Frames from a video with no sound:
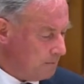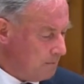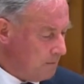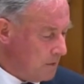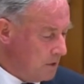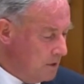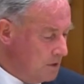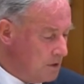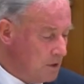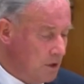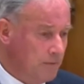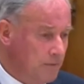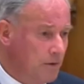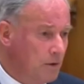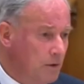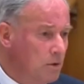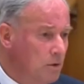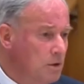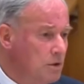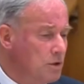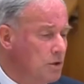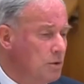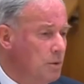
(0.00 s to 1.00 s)
So if you
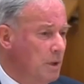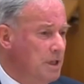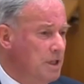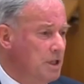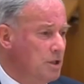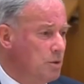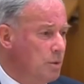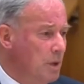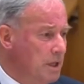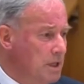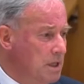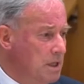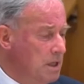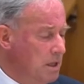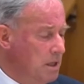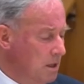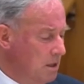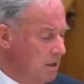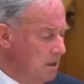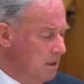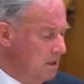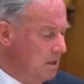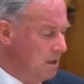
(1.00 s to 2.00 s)
look at 2020,
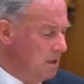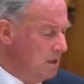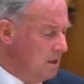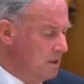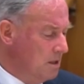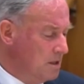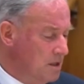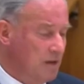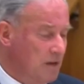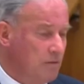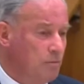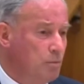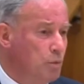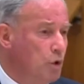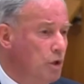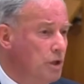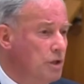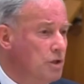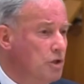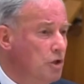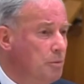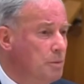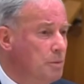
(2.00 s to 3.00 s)

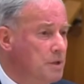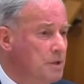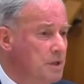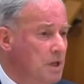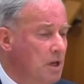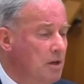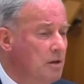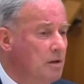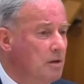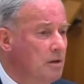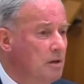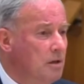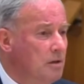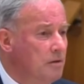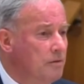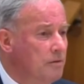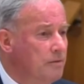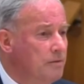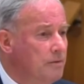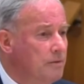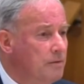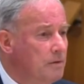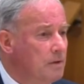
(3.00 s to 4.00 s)
7.2%
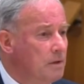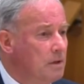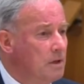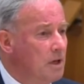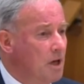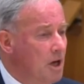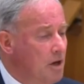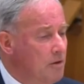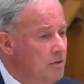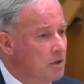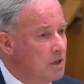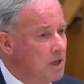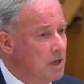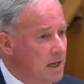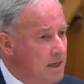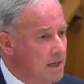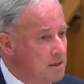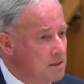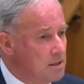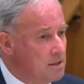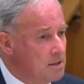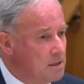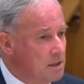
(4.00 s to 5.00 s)
of COVID
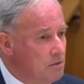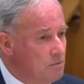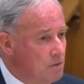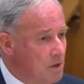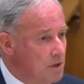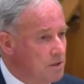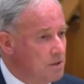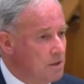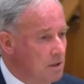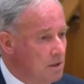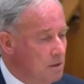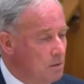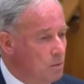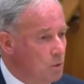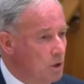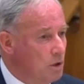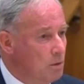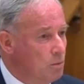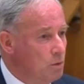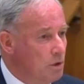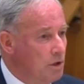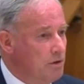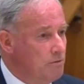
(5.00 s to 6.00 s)
cases
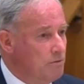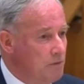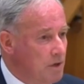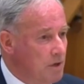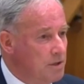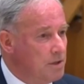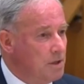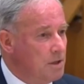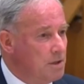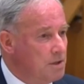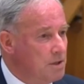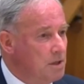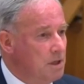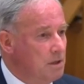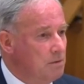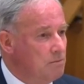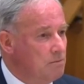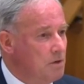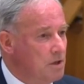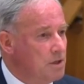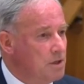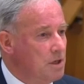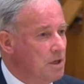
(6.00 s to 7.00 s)
were in residents in
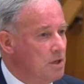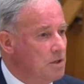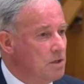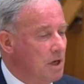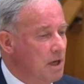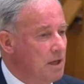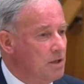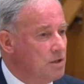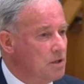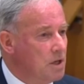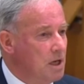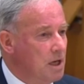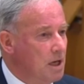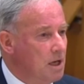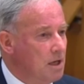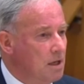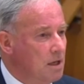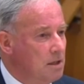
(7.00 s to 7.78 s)
residential aged care.